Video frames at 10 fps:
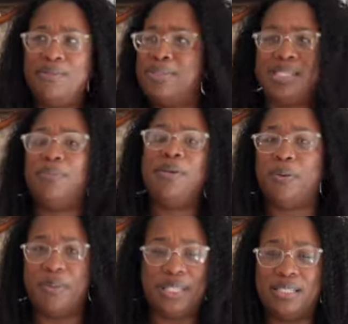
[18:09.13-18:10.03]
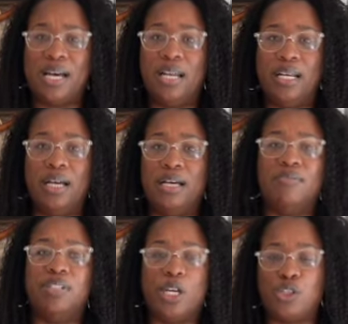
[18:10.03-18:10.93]
don't see people with a ton
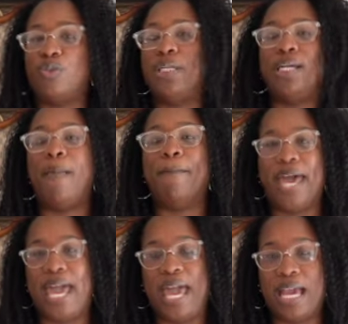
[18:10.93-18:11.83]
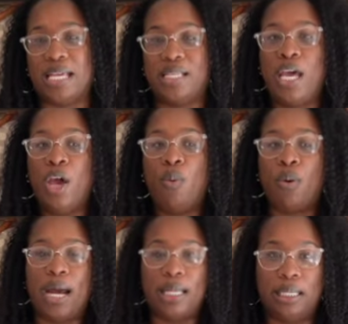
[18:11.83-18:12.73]
of luxury bags
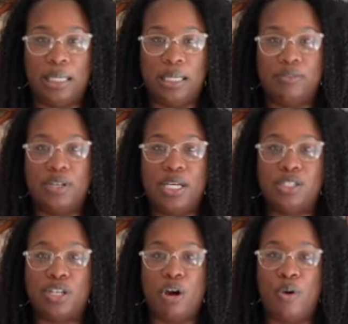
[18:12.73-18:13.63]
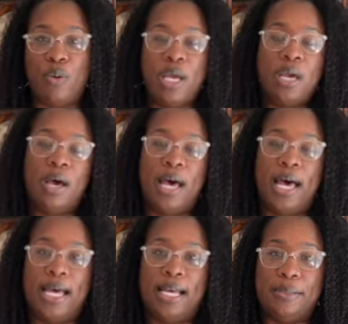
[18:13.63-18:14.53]
where I live.
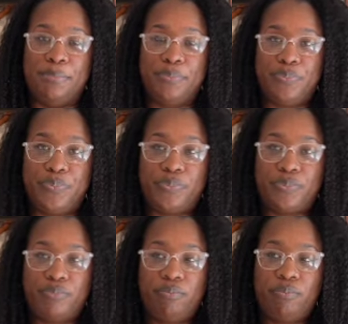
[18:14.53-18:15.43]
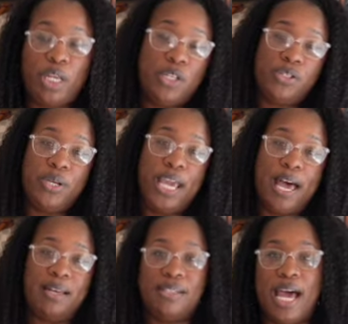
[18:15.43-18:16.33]
I
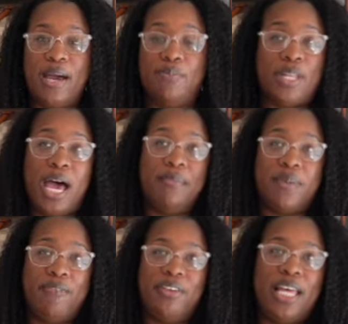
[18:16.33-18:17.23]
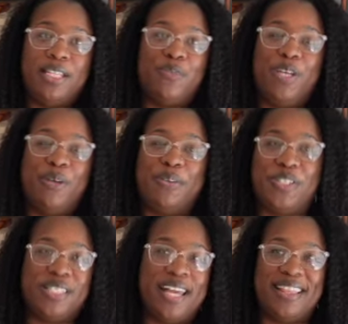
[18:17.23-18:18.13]
feel like this video is
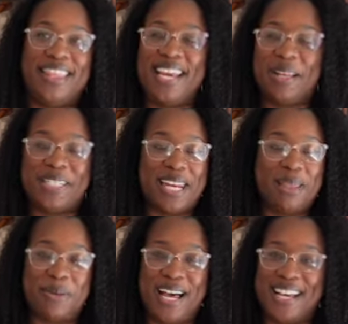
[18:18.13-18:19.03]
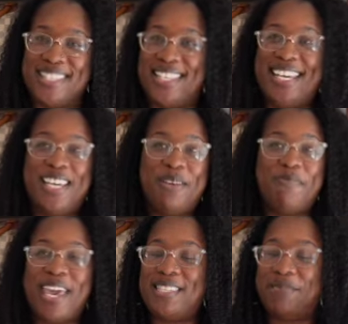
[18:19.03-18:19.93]
just like, think outside of the box,
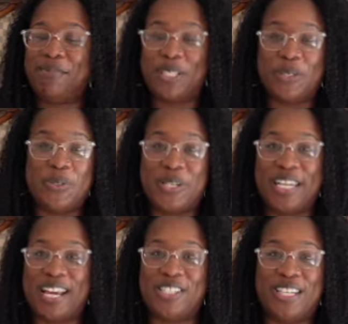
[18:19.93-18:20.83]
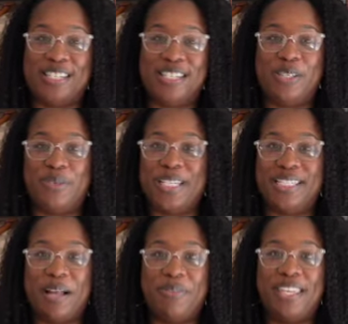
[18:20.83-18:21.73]
make some really cool connections and doing
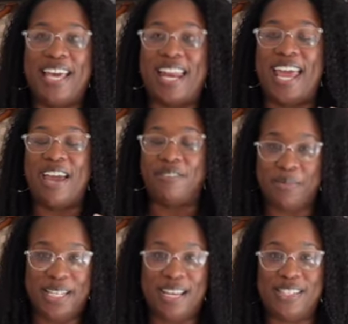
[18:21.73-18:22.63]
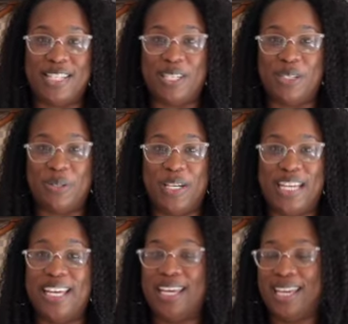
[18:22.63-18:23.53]
something that everybody else isn't
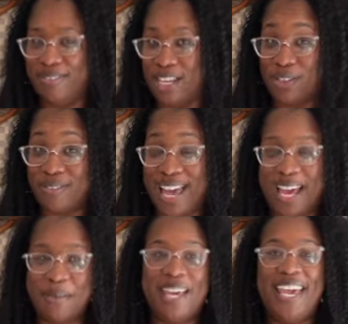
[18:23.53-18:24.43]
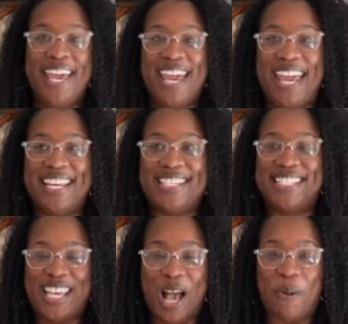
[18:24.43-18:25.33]
doing, if that's your vibe, and
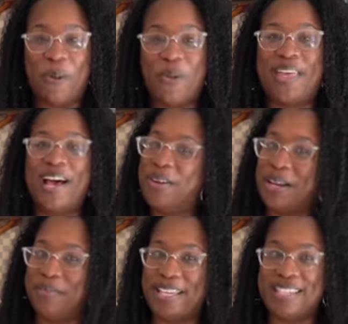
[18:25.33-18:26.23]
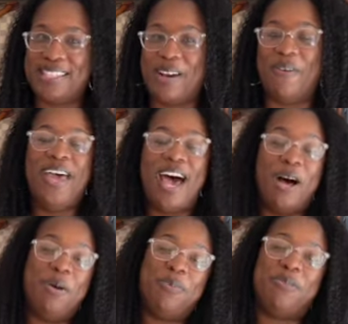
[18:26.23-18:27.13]
see how cool the outcome is. So
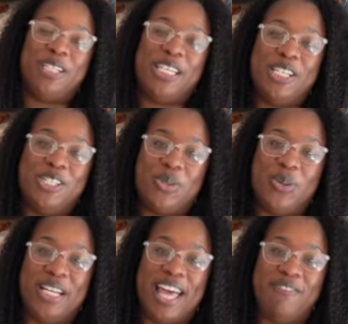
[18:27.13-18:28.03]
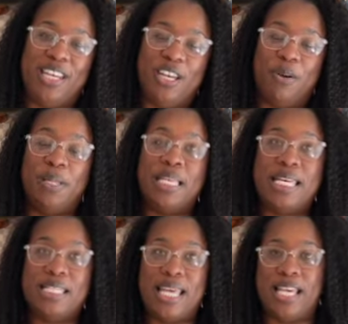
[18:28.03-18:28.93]
I hope you really enjoyed that video.
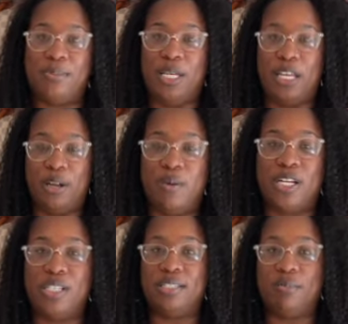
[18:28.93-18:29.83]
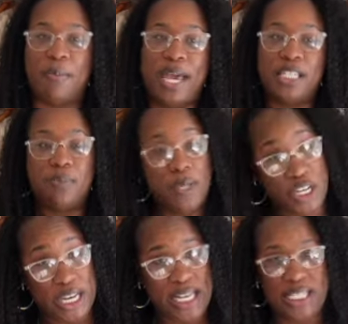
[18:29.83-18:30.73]
Please ask me any questions about my
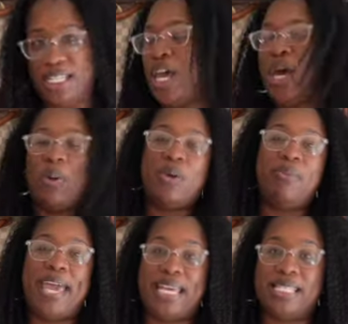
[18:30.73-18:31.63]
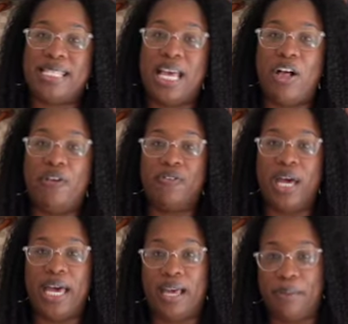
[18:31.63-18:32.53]
experience or the bag itself.
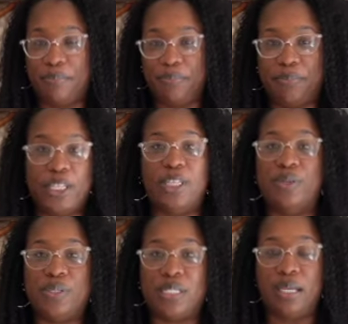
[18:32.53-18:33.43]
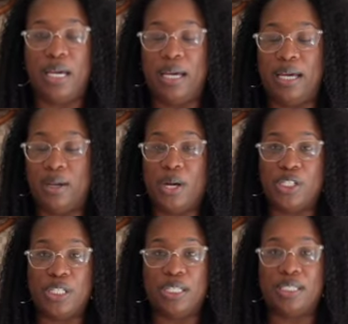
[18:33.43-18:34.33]
Put those
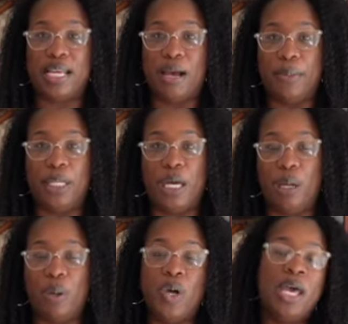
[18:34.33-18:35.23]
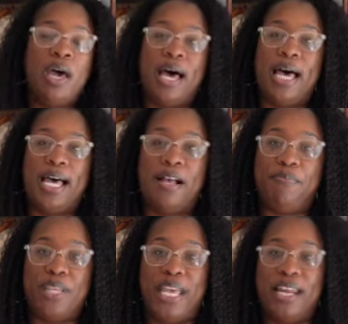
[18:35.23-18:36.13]
questions down below.
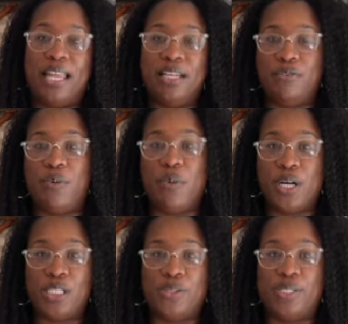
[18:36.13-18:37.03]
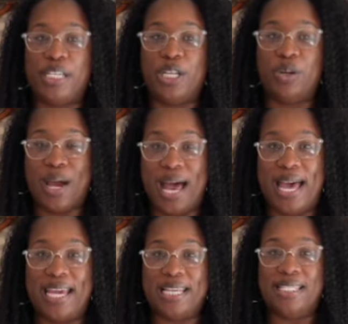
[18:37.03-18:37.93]
And I look forward to seeing you
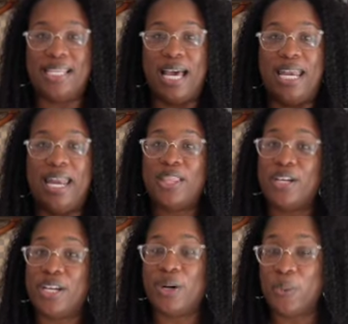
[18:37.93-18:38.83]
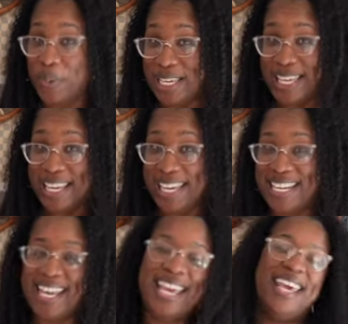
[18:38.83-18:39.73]
guys another weekend,